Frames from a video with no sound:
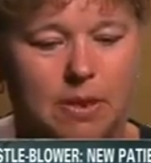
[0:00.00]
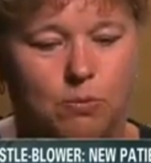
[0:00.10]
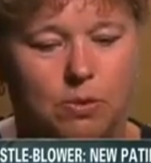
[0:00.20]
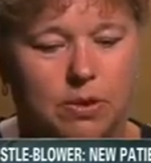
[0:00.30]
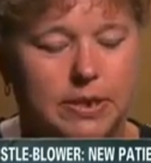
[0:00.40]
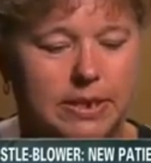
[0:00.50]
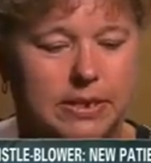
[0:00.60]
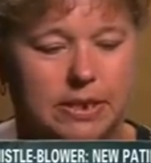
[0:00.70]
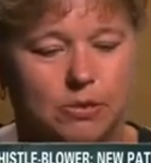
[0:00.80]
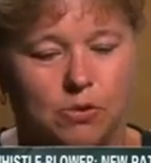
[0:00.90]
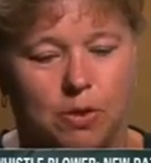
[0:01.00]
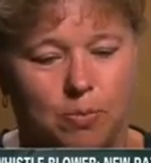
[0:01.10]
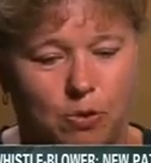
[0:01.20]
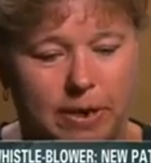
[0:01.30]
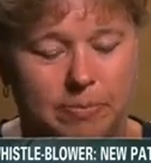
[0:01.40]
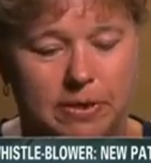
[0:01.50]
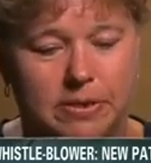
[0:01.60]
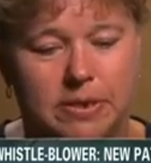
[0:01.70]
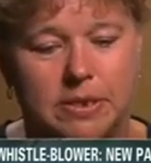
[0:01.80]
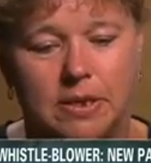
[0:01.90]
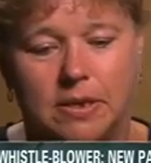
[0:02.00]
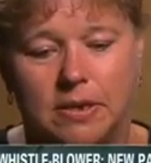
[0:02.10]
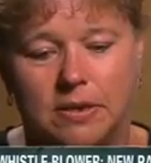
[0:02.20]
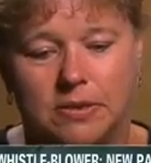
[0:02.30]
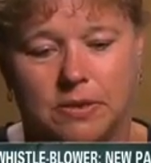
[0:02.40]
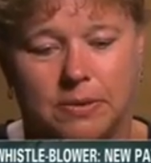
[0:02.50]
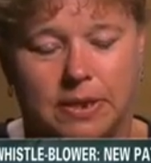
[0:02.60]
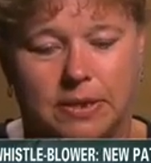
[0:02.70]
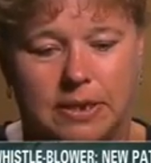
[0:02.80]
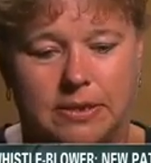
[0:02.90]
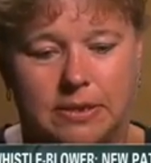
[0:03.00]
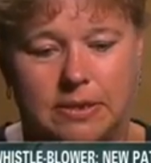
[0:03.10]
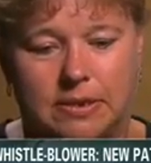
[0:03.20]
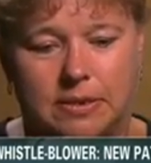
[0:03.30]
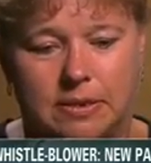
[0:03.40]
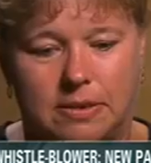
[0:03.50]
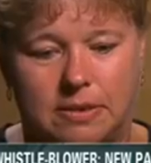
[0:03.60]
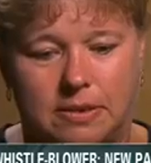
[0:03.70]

and work these schedule appointments so at least